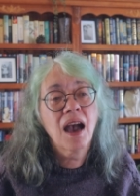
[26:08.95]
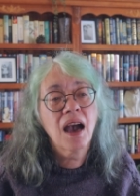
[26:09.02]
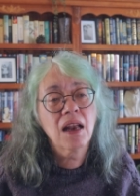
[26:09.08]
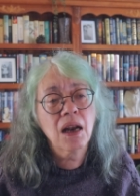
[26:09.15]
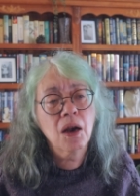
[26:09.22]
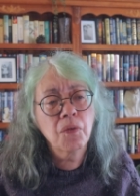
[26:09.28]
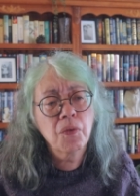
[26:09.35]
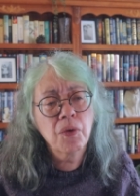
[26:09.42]

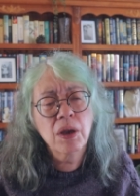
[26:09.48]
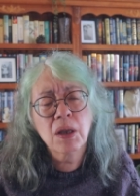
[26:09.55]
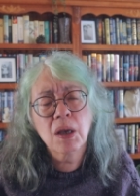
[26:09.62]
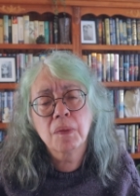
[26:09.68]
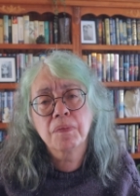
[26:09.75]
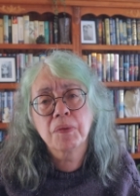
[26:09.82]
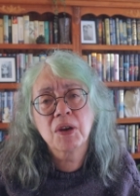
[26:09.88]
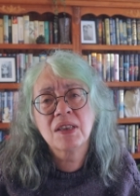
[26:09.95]
And I really
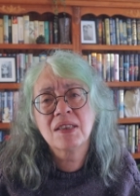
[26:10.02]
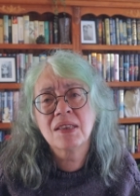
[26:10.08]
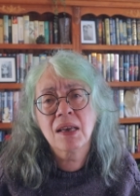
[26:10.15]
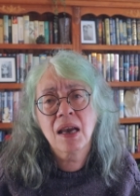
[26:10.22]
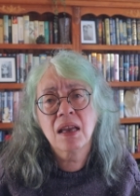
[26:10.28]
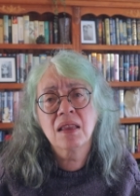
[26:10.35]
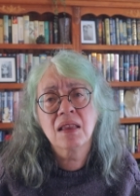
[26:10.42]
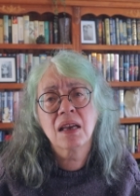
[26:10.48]

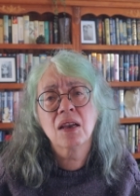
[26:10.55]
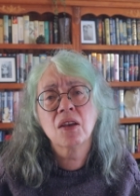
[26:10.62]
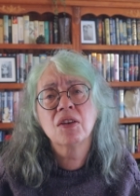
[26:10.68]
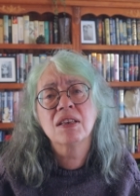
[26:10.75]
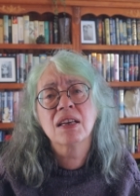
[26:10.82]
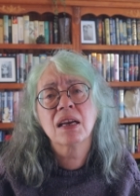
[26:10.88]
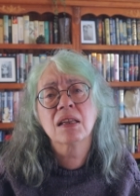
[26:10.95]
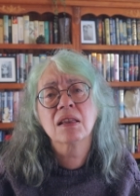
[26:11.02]
appreciate that you
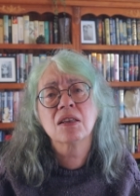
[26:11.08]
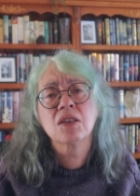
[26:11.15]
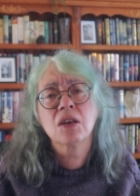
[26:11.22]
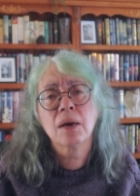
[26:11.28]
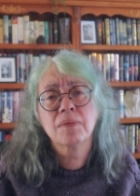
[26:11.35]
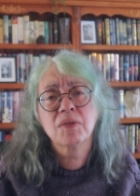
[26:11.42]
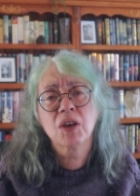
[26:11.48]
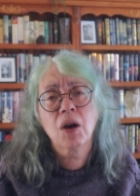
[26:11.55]
take the
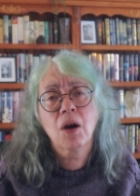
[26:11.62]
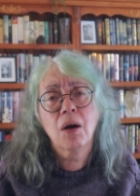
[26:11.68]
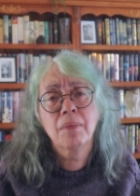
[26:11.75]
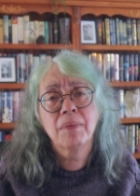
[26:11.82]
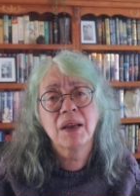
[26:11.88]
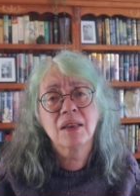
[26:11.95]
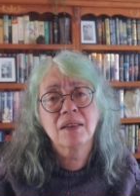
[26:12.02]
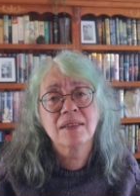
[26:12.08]
time to
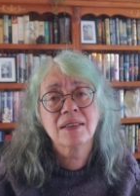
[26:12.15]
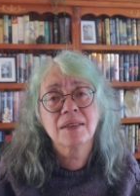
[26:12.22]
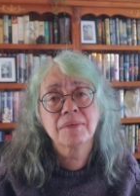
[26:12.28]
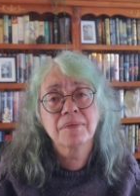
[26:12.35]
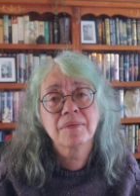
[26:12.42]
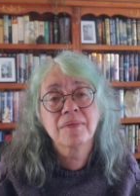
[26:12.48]
comment.